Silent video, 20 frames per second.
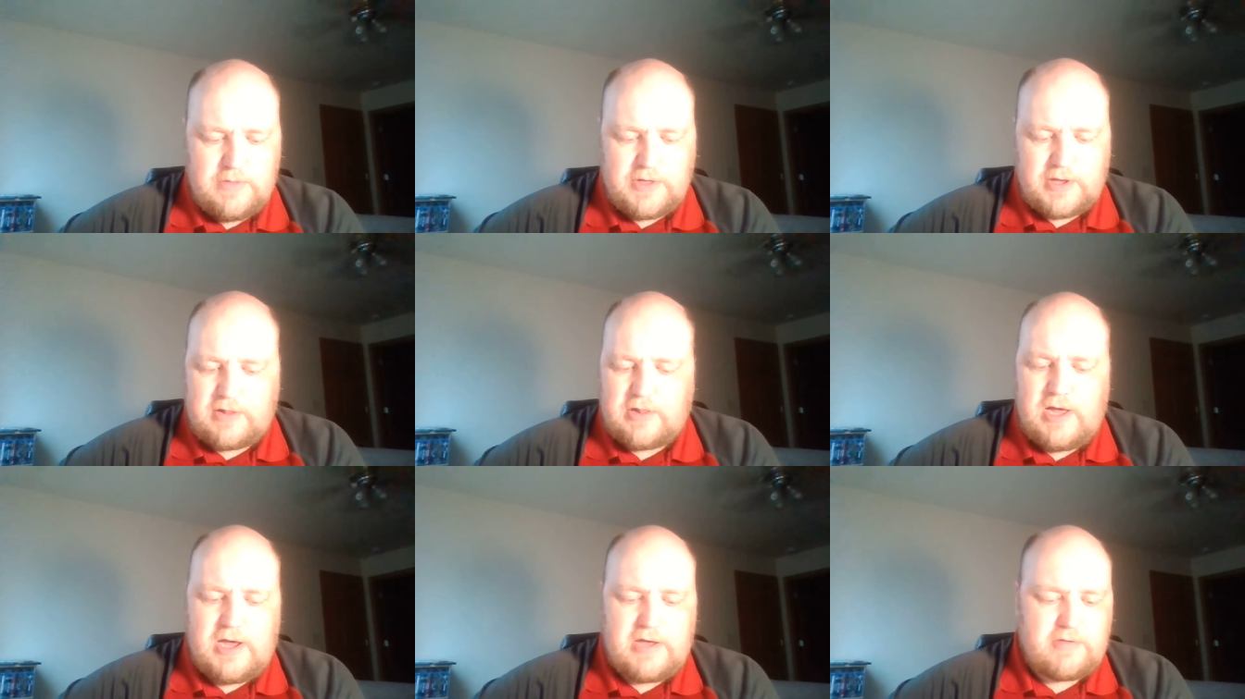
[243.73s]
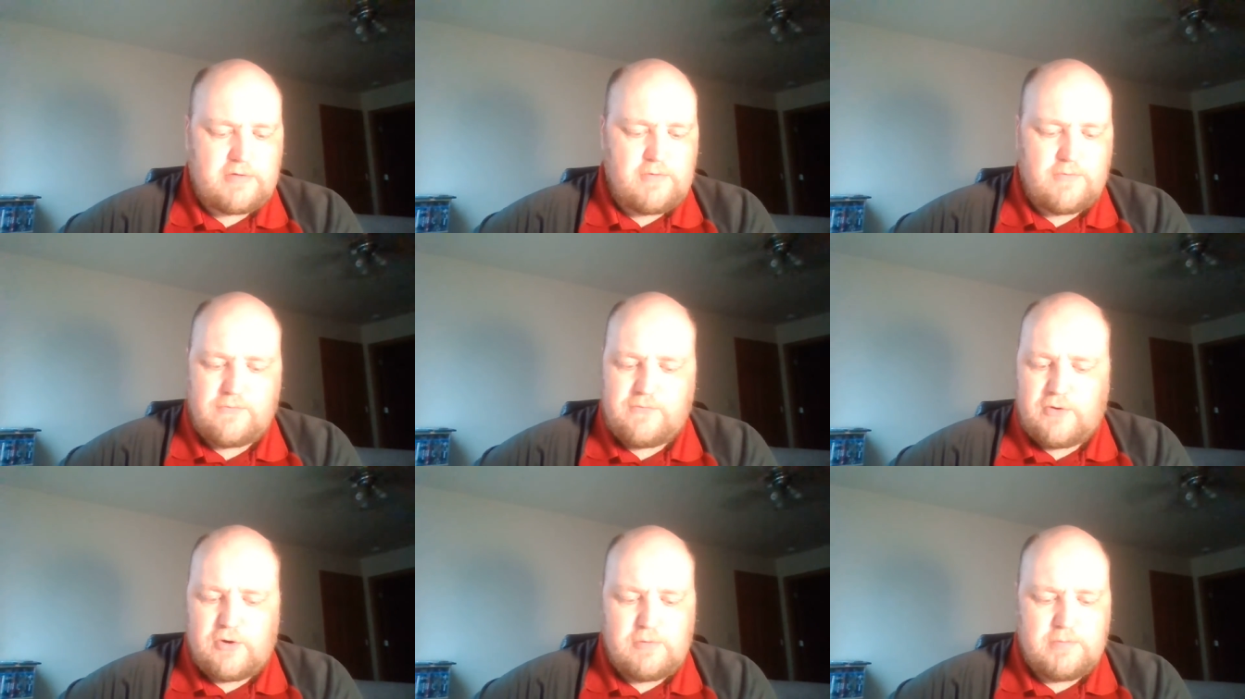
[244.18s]
The
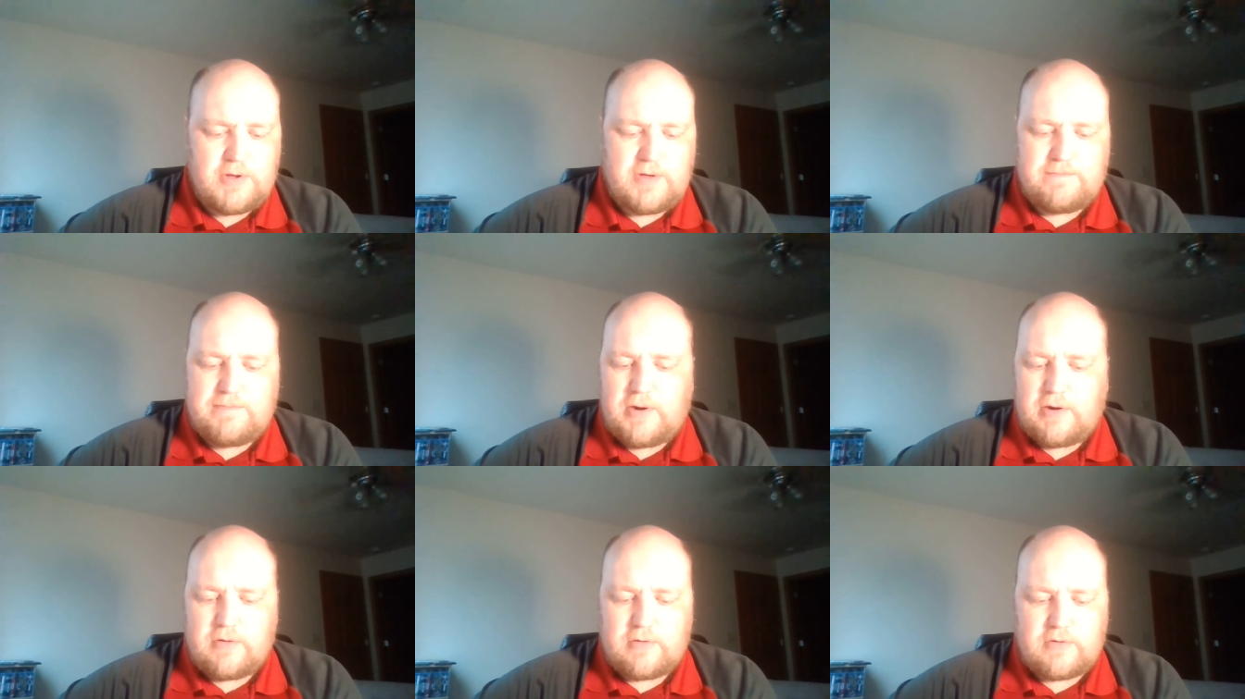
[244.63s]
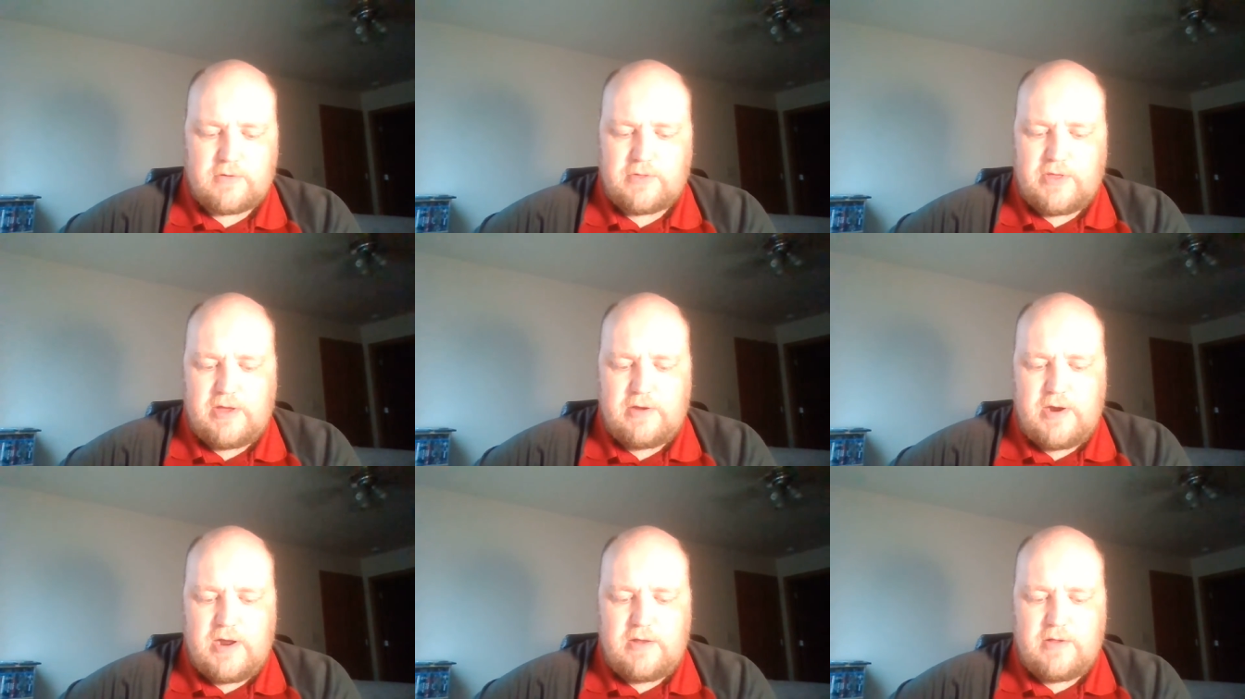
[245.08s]
claustrophobic part, though,
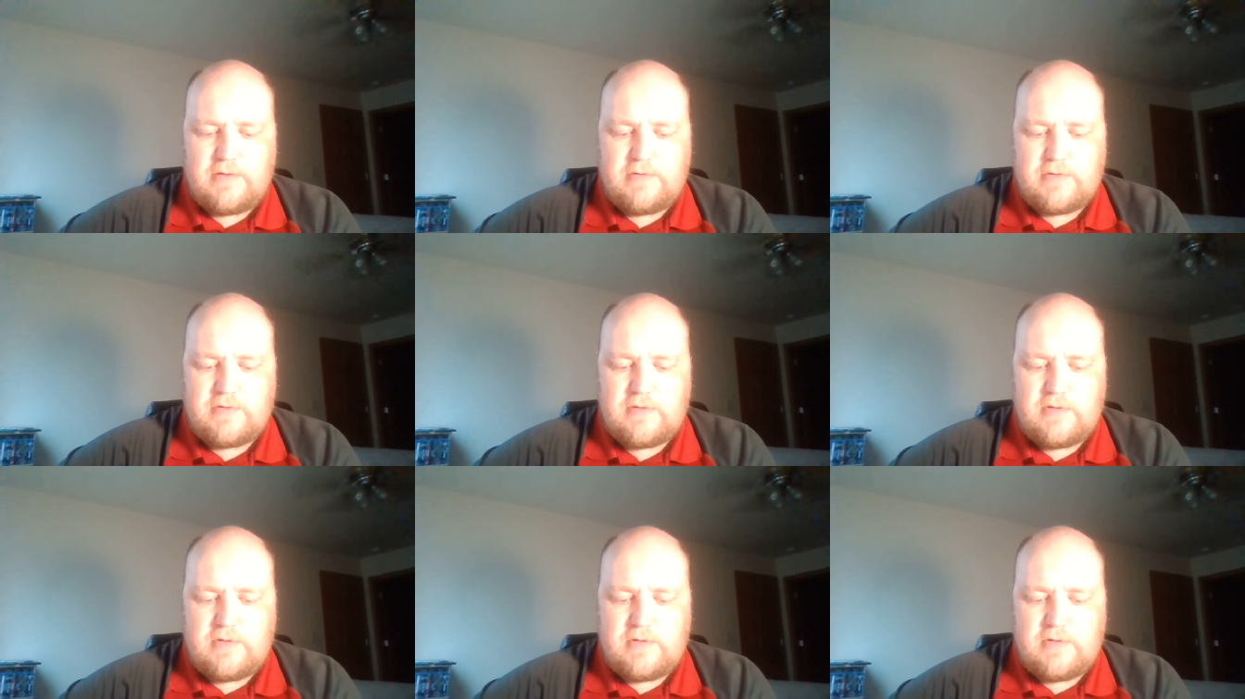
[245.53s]
that had,